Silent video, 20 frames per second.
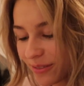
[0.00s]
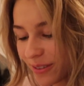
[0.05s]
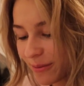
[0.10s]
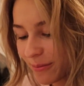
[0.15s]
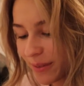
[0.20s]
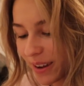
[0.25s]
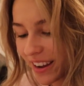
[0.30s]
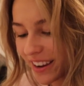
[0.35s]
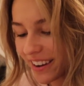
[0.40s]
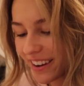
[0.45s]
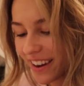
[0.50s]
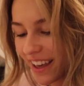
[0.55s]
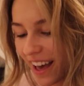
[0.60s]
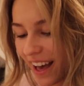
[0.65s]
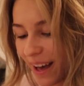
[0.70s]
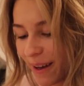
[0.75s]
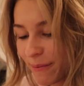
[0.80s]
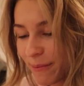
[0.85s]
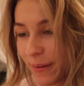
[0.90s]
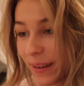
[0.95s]
from my
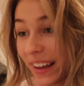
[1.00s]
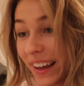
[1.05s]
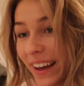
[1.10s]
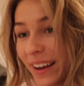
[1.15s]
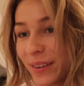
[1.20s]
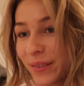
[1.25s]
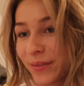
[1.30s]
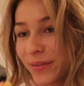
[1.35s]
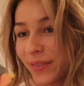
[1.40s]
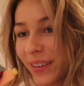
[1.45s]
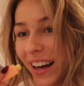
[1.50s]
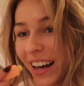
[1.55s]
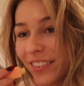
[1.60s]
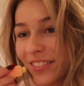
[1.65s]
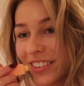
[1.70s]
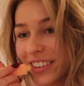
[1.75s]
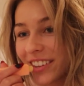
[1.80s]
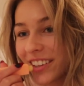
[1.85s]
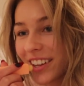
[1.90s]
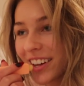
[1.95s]
nap at
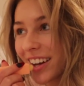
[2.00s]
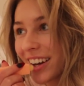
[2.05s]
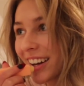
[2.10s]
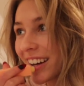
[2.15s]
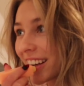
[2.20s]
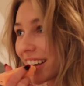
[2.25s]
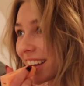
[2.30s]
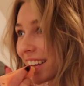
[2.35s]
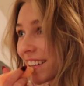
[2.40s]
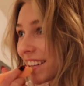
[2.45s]
five o'clock?